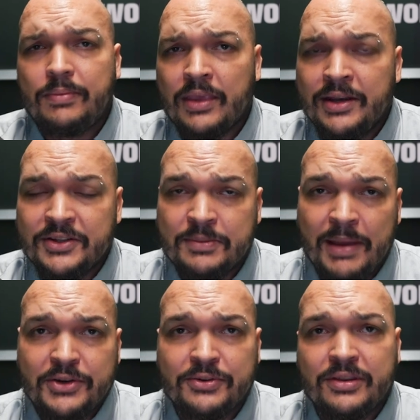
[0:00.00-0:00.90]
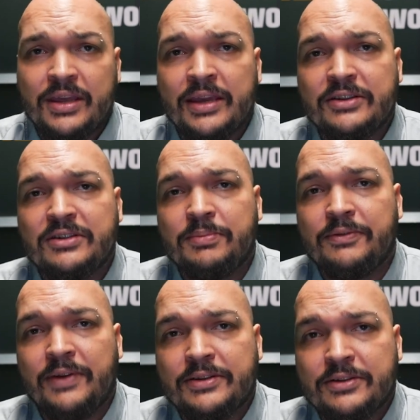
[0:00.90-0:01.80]
And a special thanks to
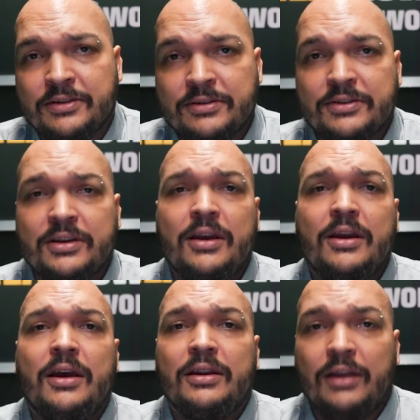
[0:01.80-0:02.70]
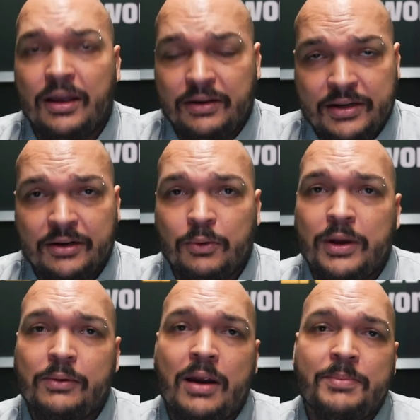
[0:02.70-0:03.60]
Professors uh, Nira
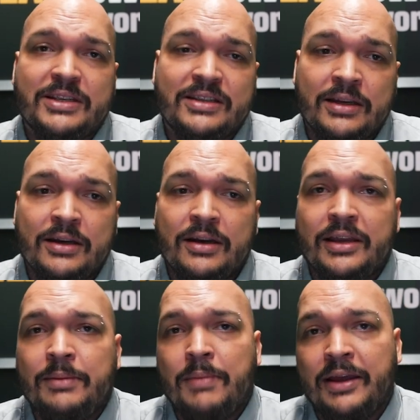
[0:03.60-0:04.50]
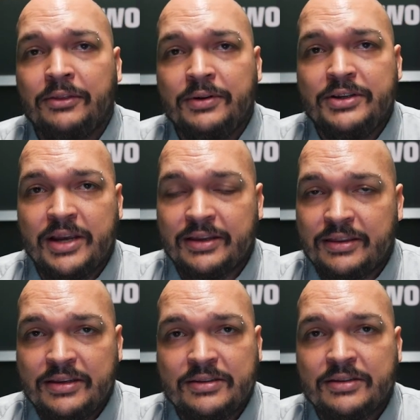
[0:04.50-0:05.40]
Wickramasinghe and Mythri
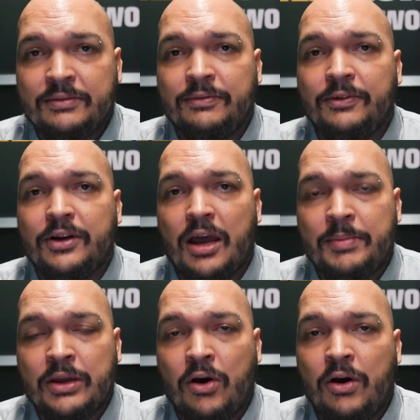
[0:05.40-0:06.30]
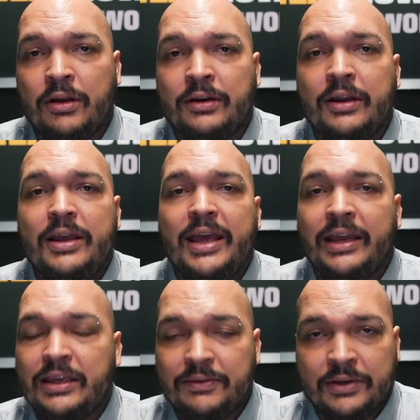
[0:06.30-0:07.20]
Jegathesan for coming on
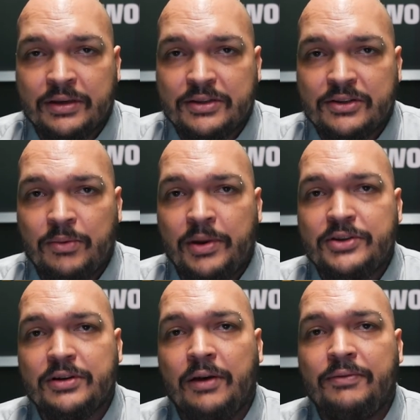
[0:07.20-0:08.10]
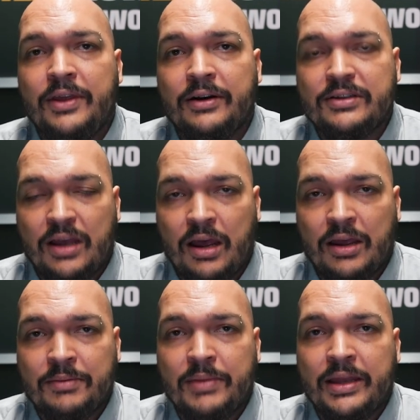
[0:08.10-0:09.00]
and giving us so much of their
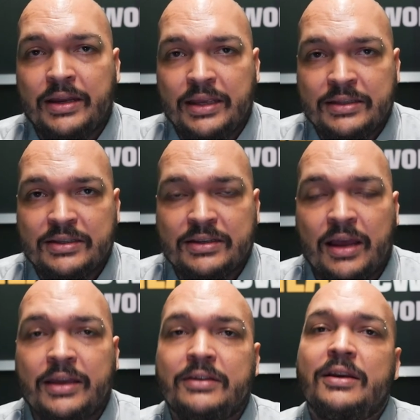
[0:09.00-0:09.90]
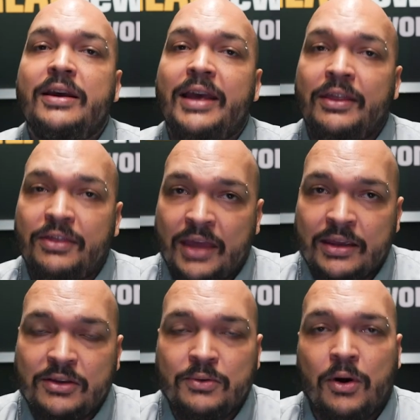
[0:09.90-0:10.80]
time and insight. And
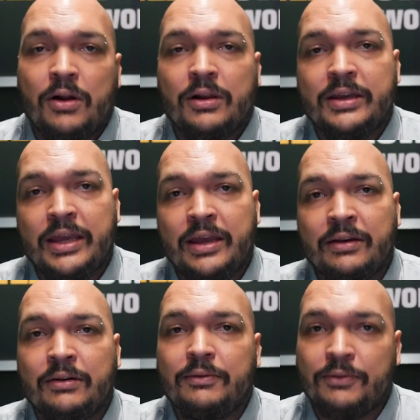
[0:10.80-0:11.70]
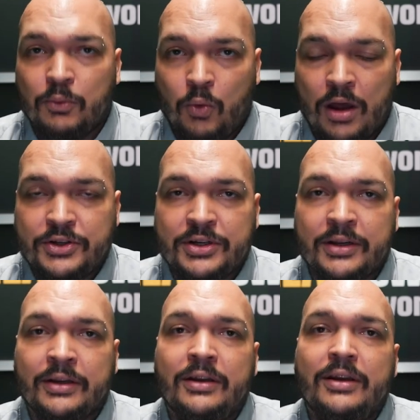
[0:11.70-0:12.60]
thank you all again for
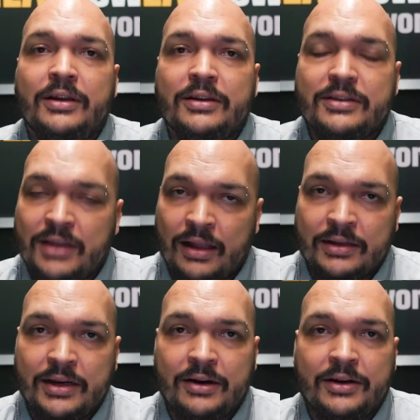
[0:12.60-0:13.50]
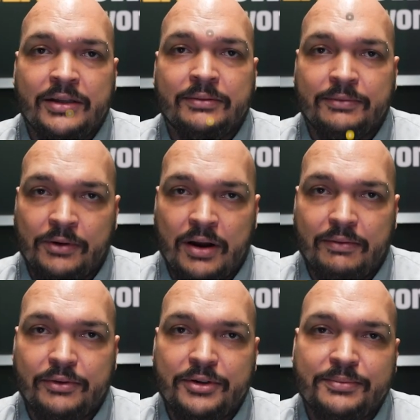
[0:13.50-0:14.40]
watching. Solidarity
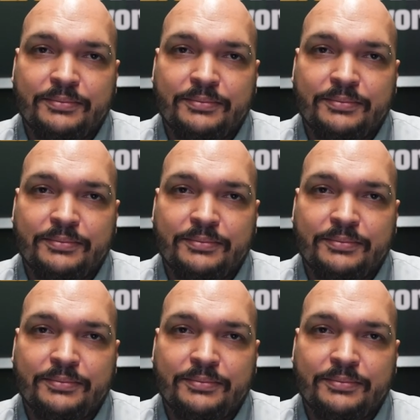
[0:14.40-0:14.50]
forever.